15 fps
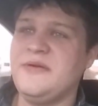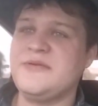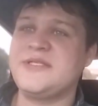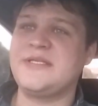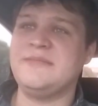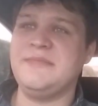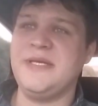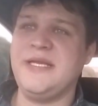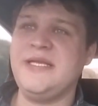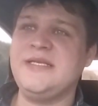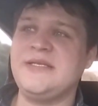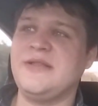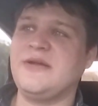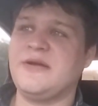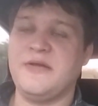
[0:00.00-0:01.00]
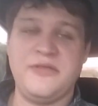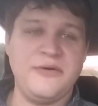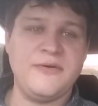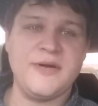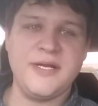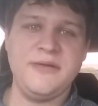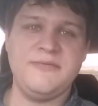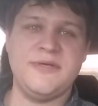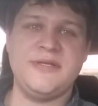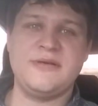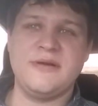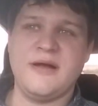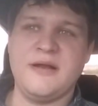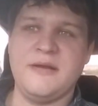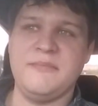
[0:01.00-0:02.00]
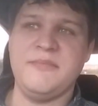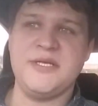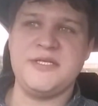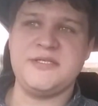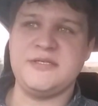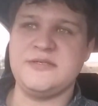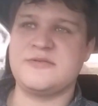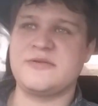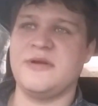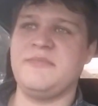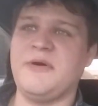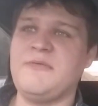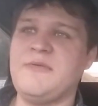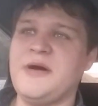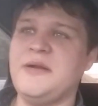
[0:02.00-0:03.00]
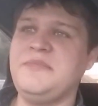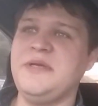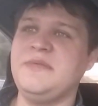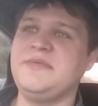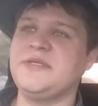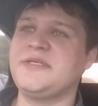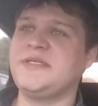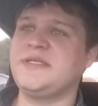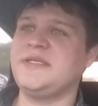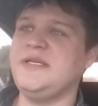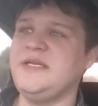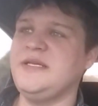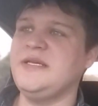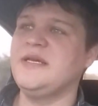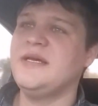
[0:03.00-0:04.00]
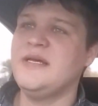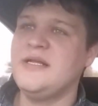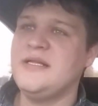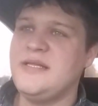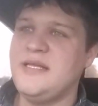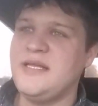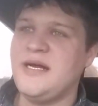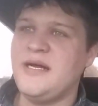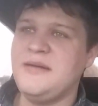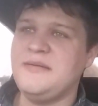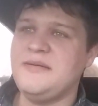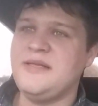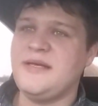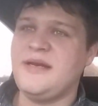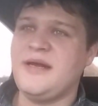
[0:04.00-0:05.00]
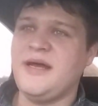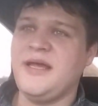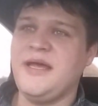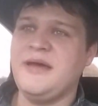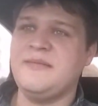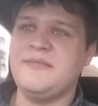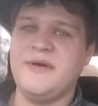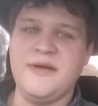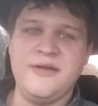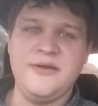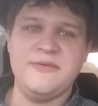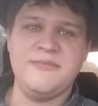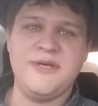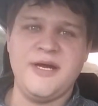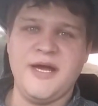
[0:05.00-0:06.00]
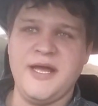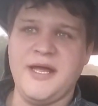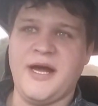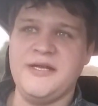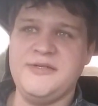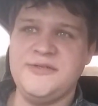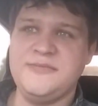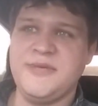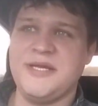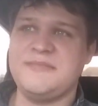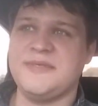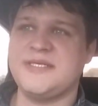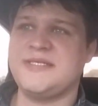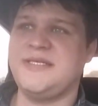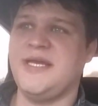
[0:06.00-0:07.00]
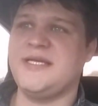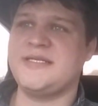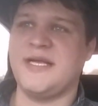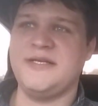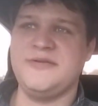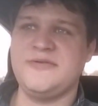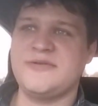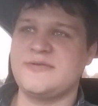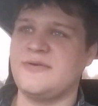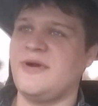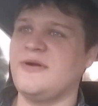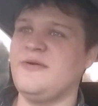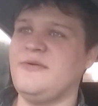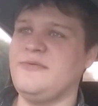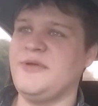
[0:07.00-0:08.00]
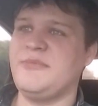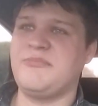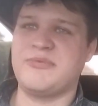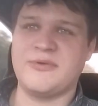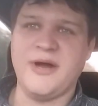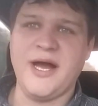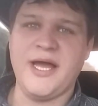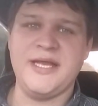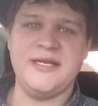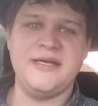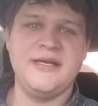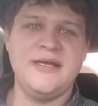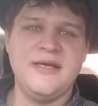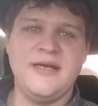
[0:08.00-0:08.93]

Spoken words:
submitting to their authority when they're on a mission trip. I wanted people to see that I am a human. I do make mistakes. I do struggle with pride,